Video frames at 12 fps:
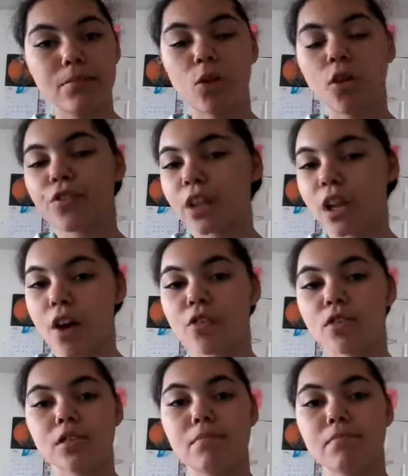or if the
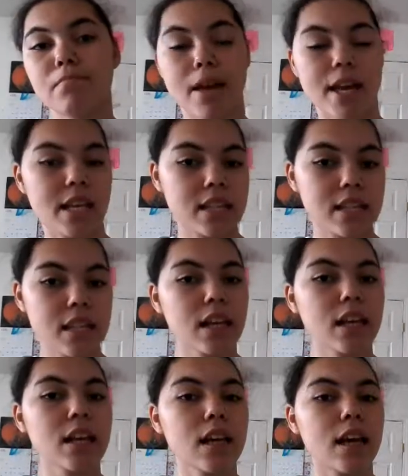cover's
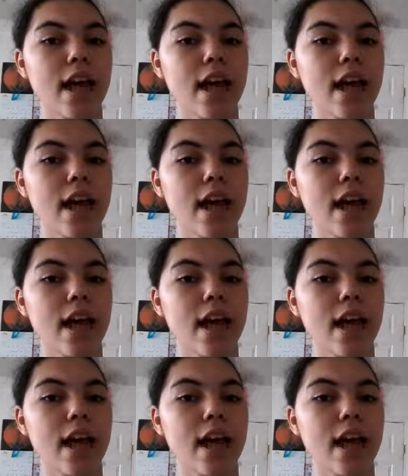amazing